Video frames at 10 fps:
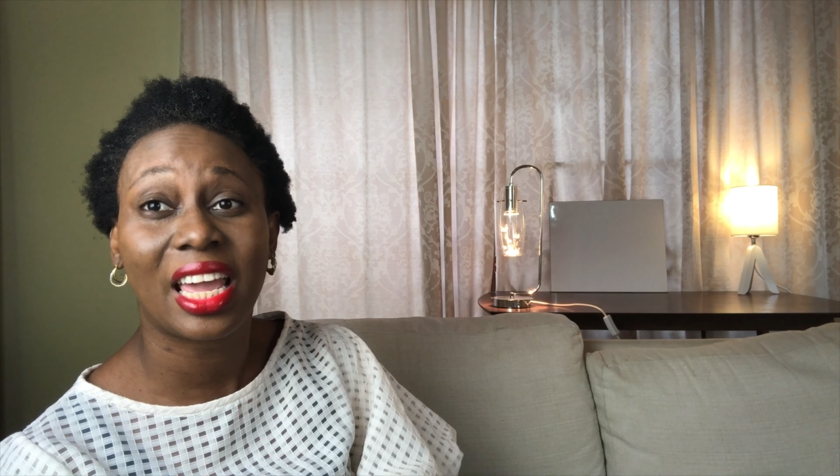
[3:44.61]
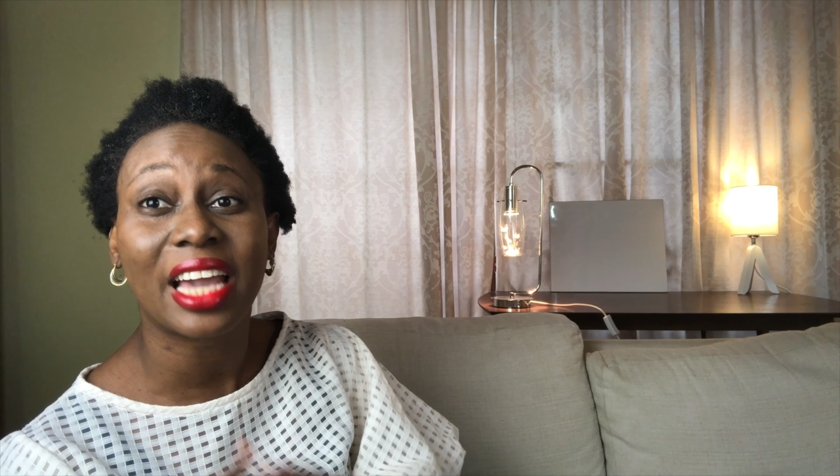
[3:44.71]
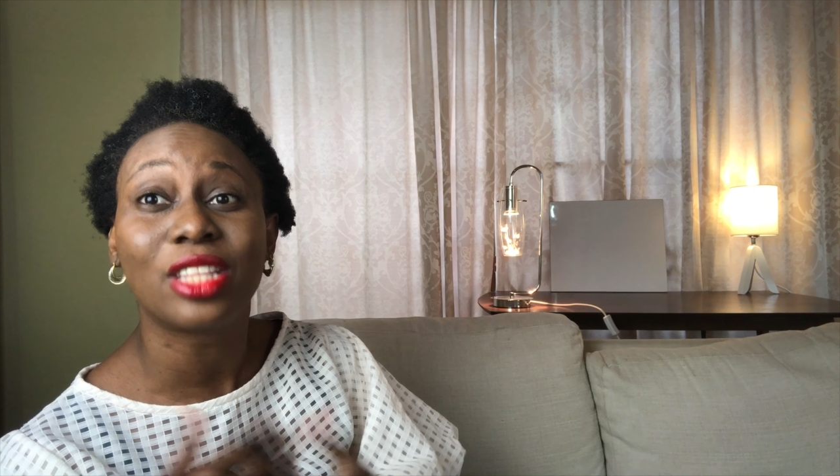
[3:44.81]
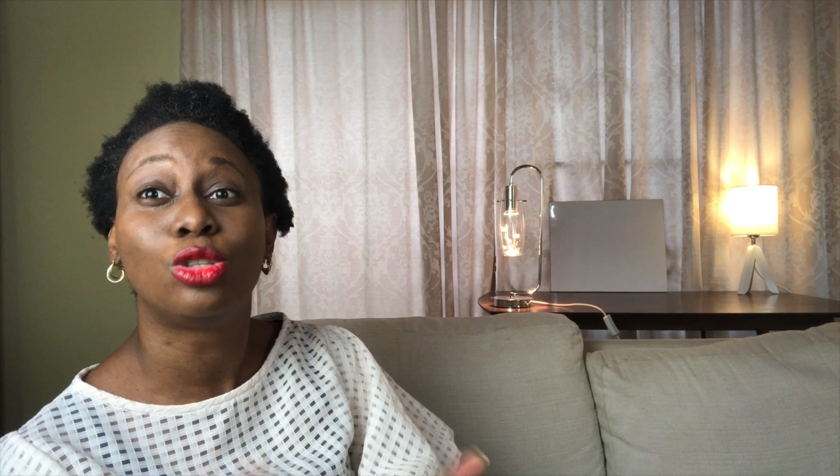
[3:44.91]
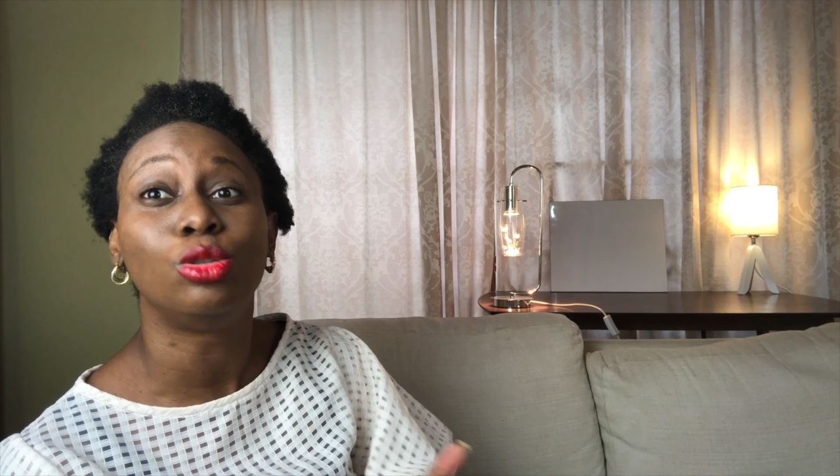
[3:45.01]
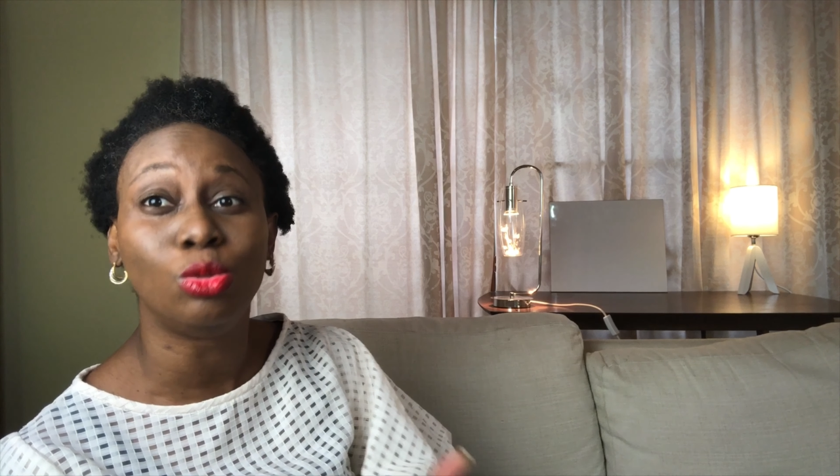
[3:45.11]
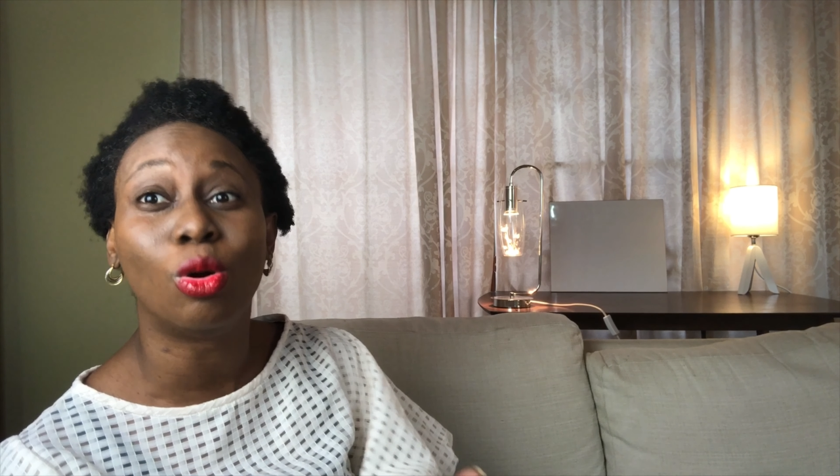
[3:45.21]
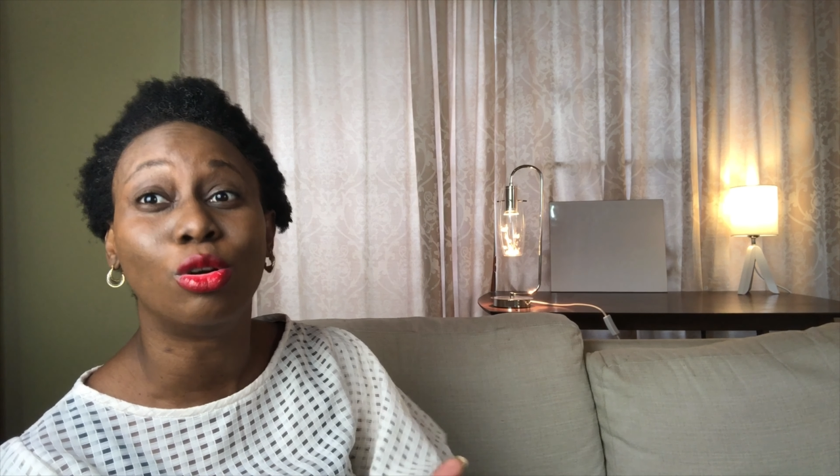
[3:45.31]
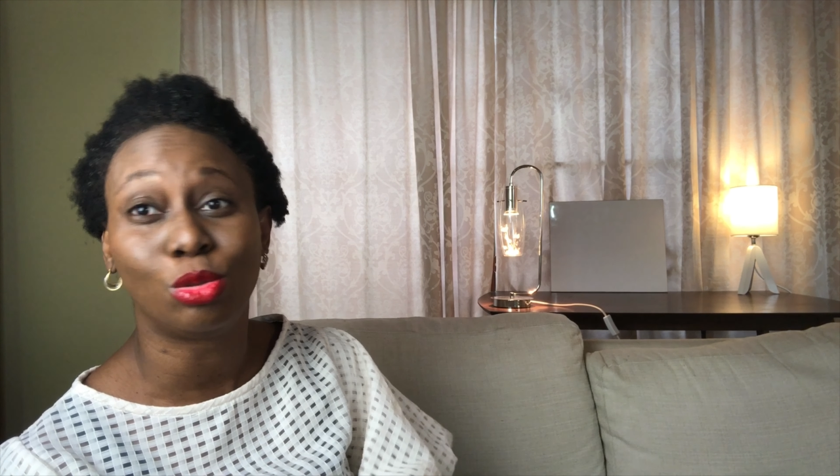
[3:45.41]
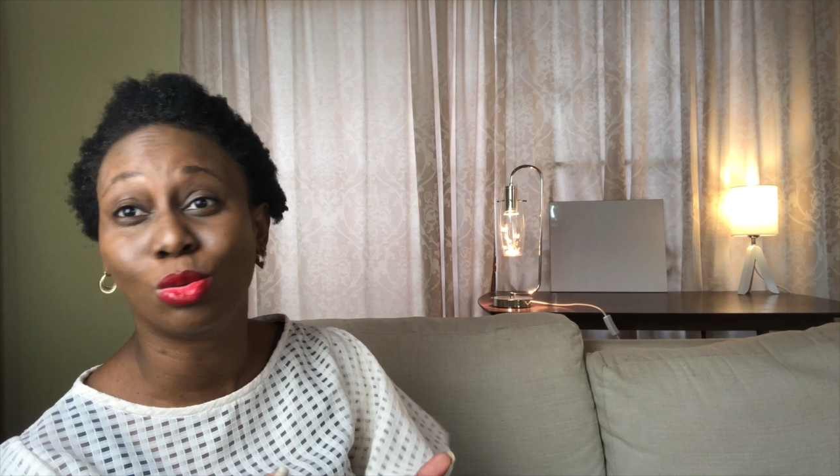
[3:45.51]
get you
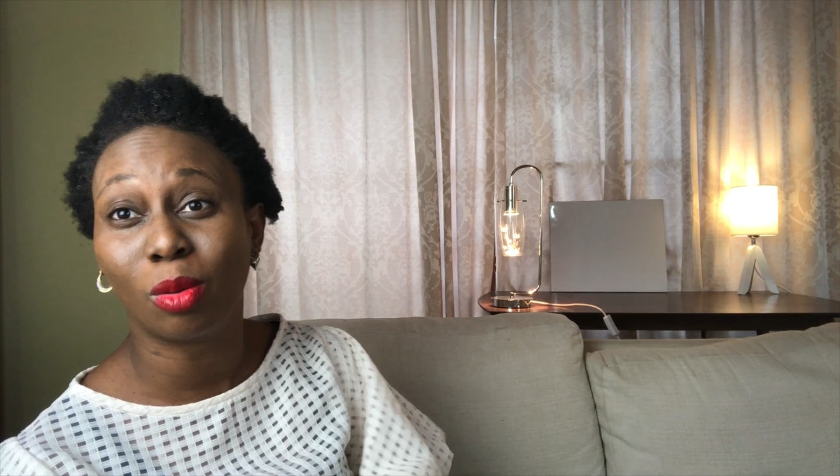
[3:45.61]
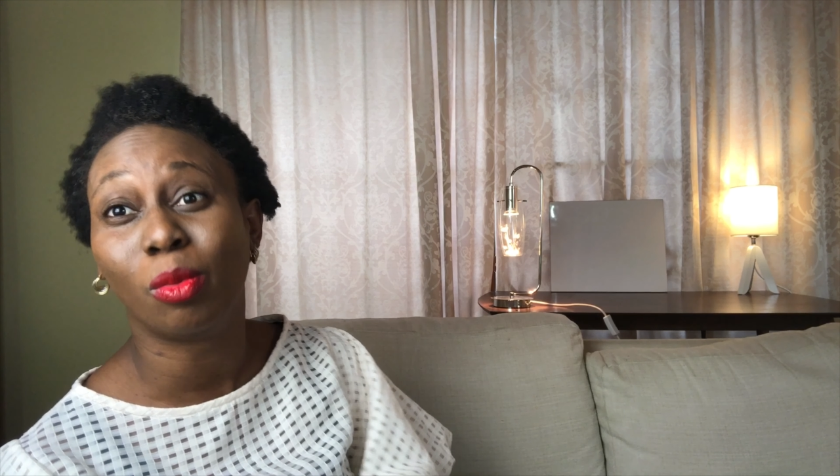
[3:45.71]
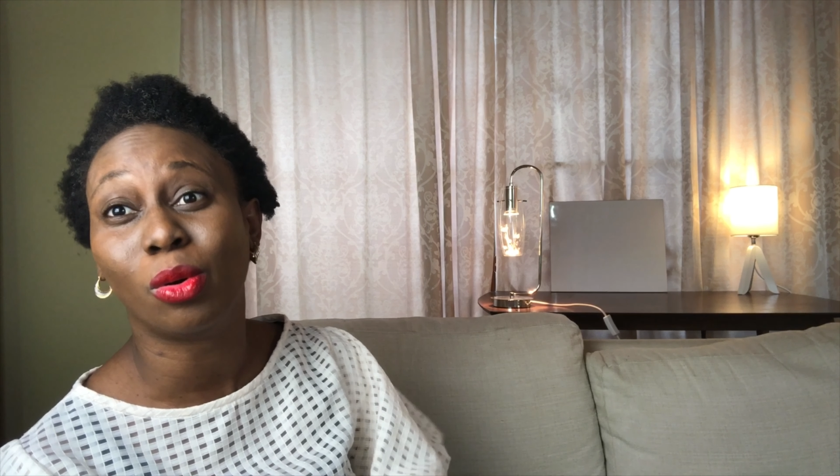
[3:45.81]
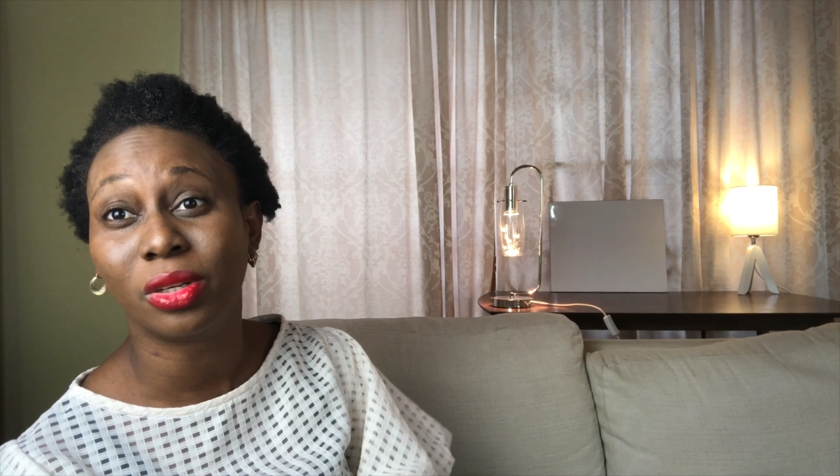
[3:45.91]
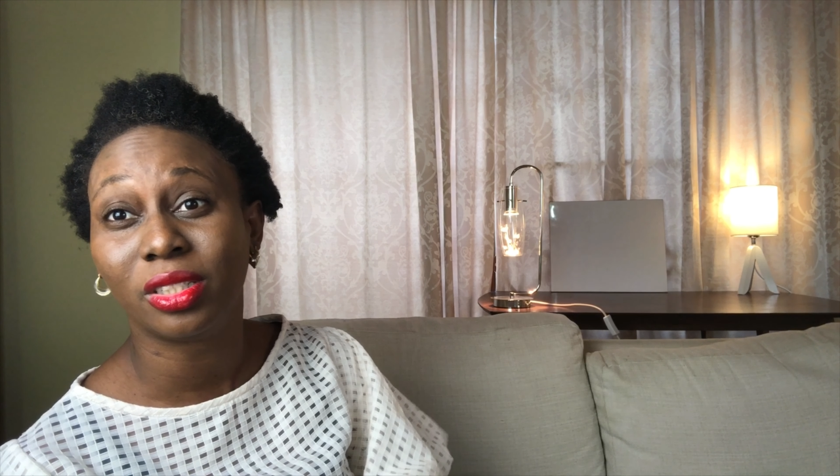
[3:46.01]
onto a board.